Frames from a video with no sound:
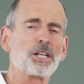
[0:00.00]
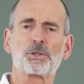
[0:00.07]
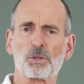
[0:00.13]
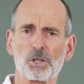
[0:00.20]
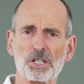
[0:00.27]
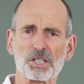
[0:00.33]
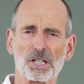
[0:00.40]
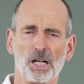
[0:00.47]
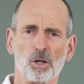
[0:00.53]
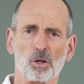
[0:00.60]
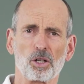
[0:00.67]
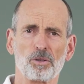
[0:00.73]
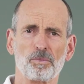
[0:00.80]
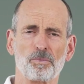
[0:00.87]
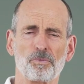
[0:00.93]
And
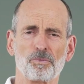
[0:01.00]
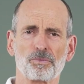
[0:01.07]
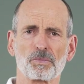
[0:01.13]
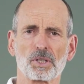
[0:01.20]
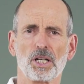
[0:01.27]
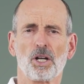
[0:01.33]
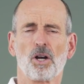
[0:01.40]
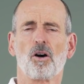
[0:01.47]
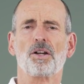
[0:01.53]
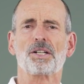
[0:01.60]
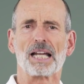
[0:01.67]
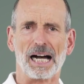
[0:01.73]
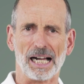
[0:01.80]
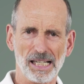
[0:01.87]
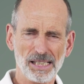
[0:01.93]
so your
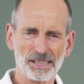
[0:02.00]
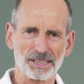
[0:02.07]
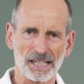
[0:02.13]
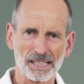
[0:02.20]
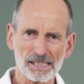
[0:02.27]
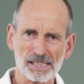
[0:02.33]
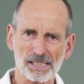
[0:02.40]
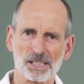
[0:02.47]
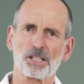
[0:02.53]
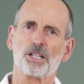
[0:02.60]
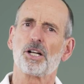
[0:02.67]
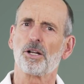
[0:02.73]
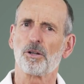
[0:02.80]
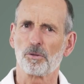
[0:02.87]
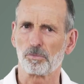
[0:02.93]
body learns,
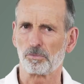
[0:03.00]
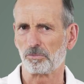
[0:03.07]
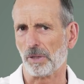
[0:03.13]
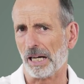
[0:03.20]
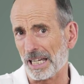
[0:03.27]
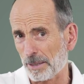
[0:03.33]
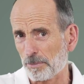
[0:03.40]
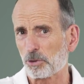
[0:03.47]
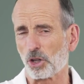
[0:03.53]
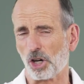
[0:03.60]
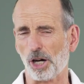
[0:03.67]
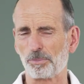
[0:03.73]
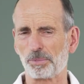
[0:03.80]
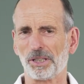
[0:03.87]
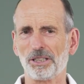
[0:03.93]
I don't
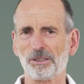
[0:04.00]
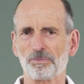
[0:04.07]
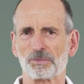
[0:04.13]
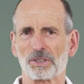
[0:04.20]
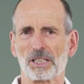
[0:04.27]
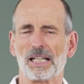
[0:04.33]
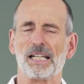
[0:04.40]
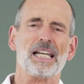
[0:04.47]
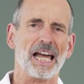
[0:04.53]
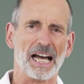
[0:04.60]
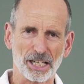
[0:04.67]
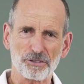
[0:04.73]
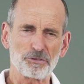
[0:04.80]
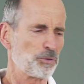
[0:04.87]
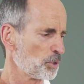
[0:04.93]
need this angle
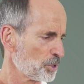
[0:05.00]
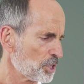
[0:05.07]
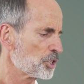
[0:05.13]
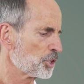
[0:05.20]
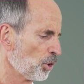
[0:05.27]
anymore.